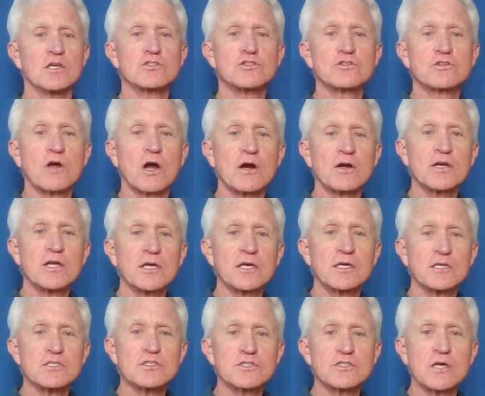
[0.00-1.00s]

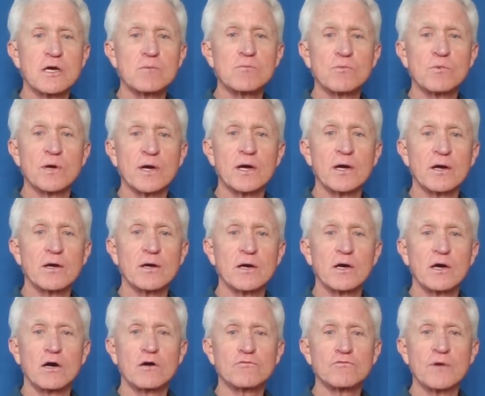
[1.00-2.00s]
Starting
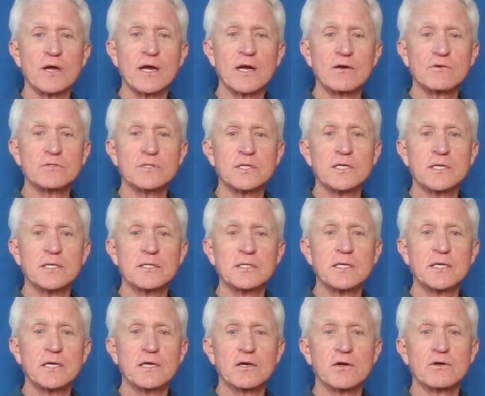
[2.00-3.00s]
somewhere around
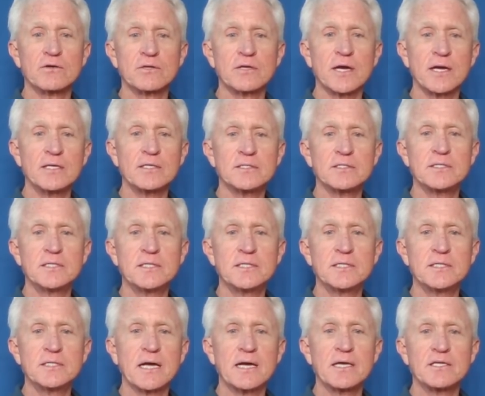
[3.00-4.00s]
in here,
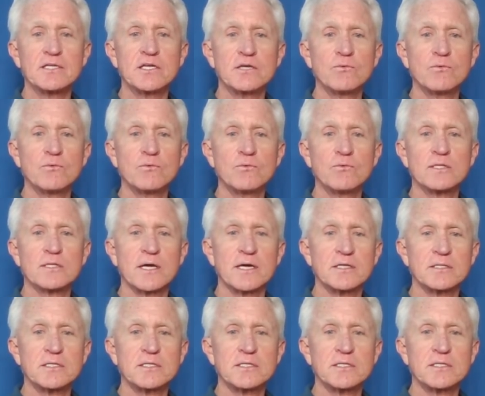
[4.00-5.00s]
1991,
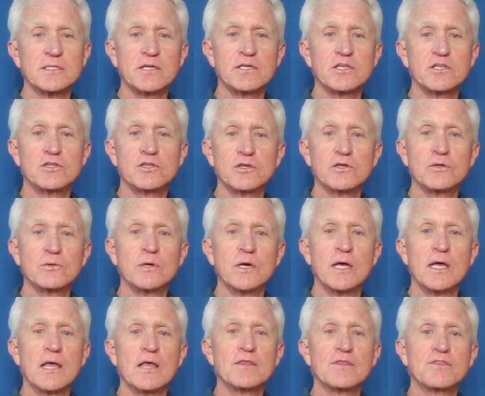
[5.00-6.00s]
1992,